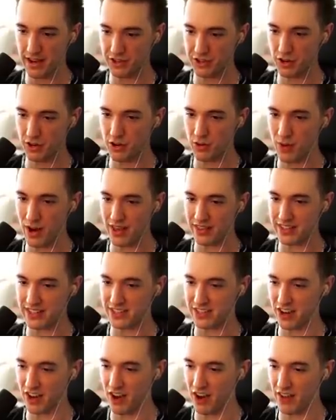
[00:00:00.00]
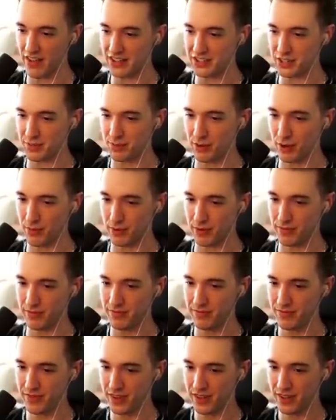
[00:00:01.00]
I just don't know where these are. That's the
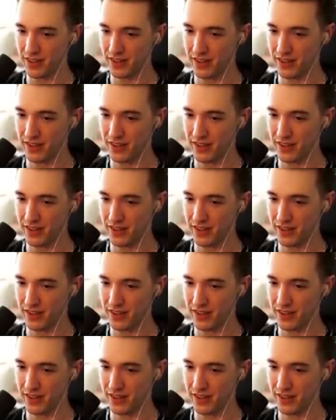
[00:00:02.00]
problem.